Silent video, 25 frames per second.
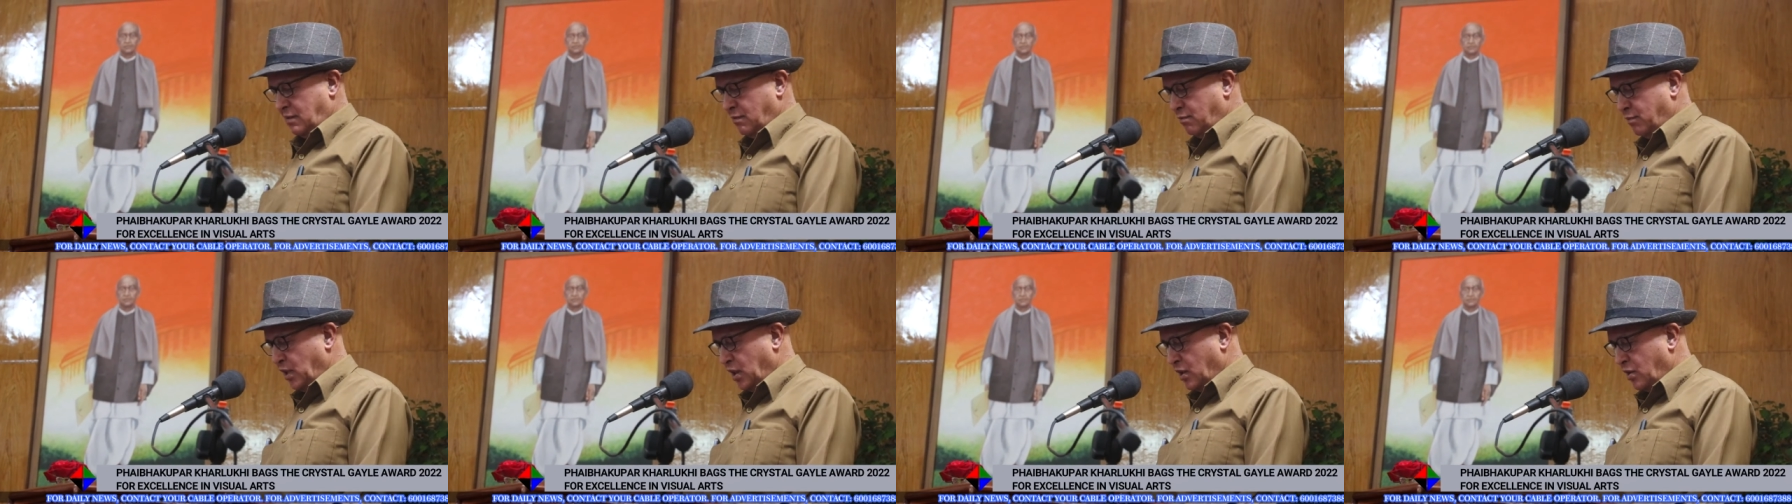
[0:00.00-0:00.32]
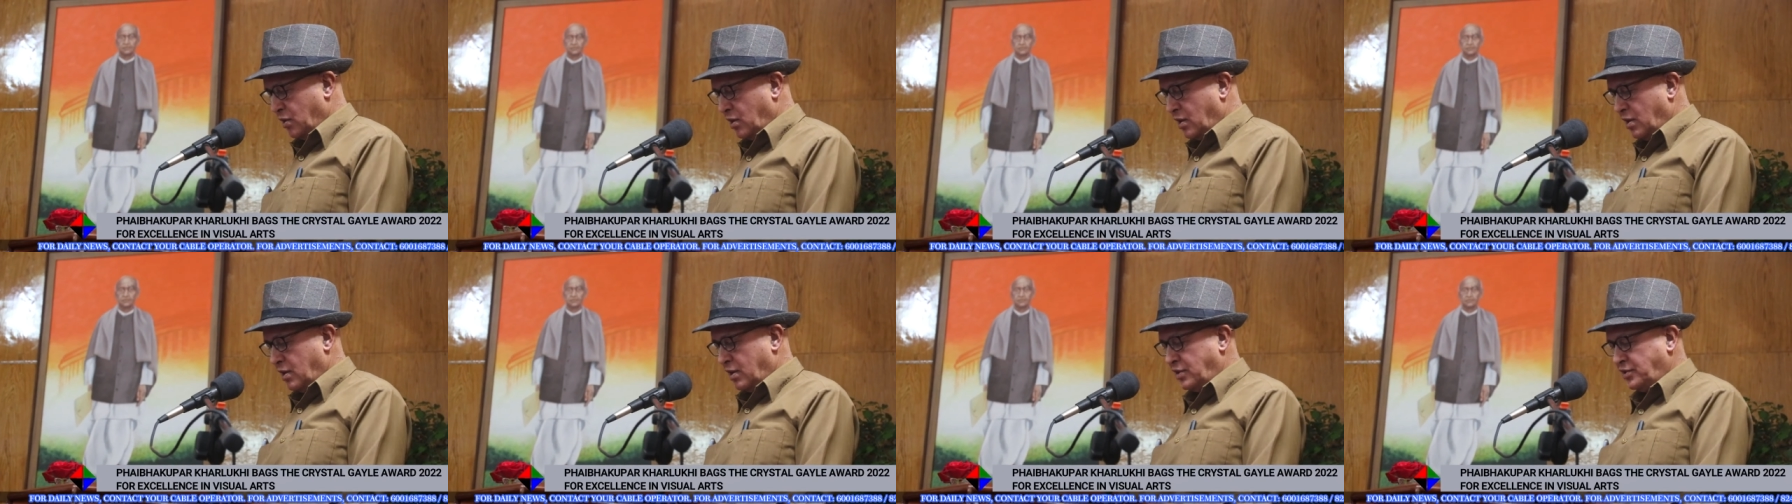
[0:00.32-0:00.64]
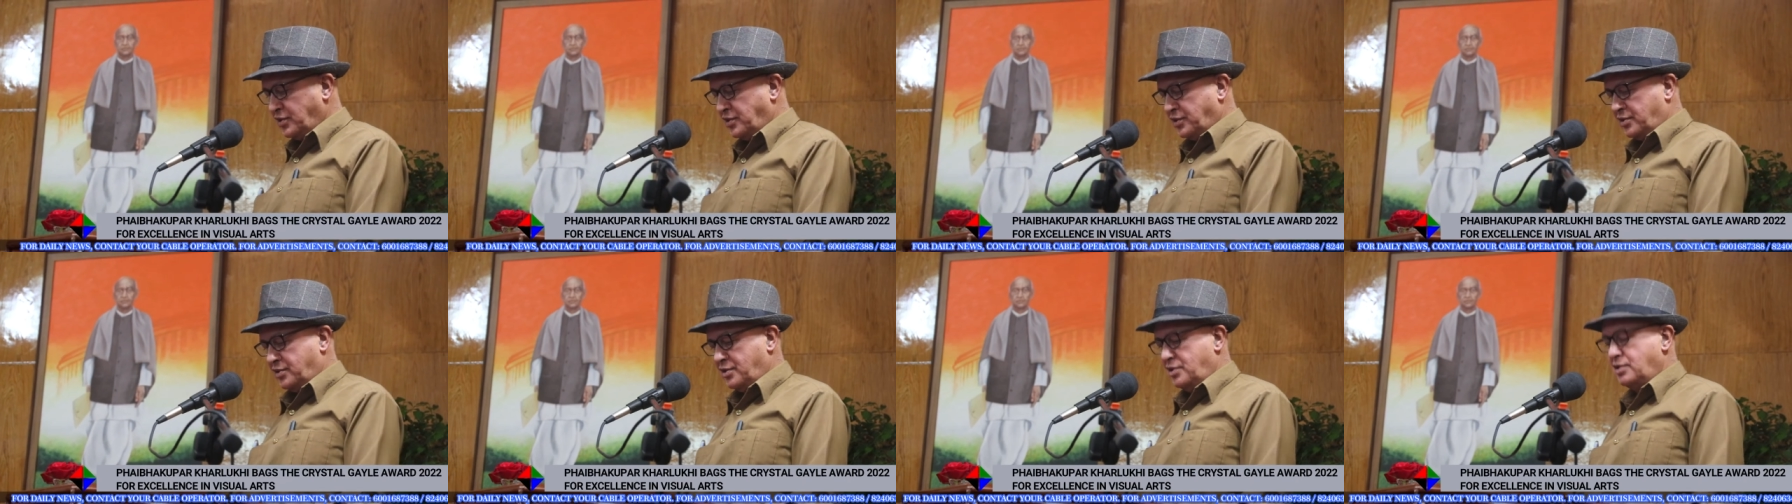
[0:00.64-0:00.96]

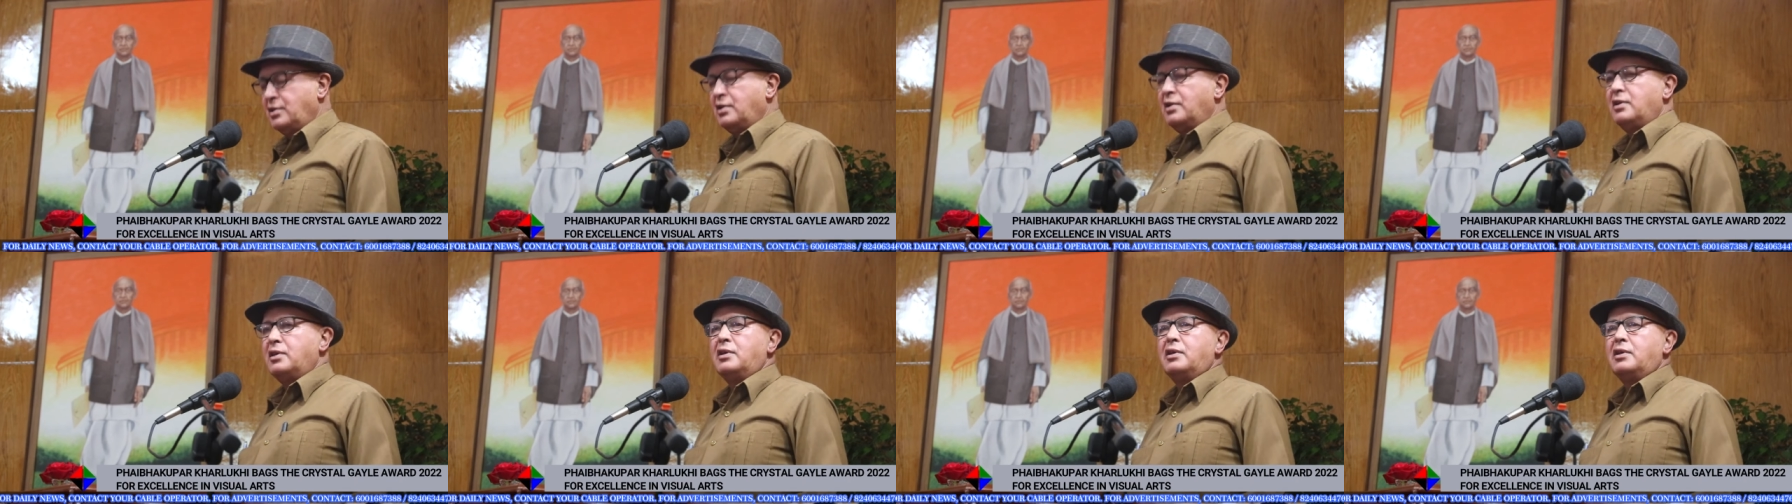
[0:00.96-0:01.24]
because